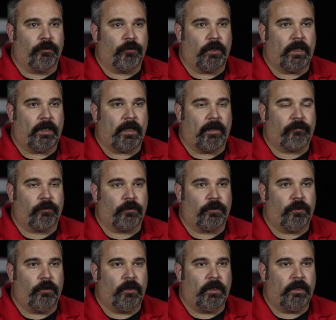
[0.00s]
a drink after
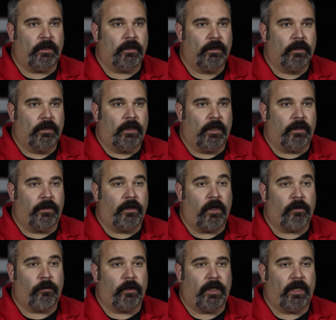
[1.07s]
shooting, and
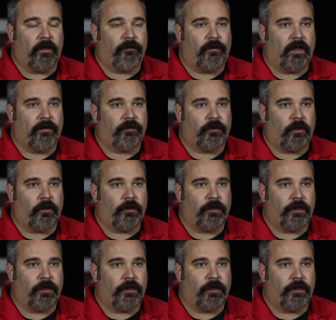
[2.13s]
another one had a five star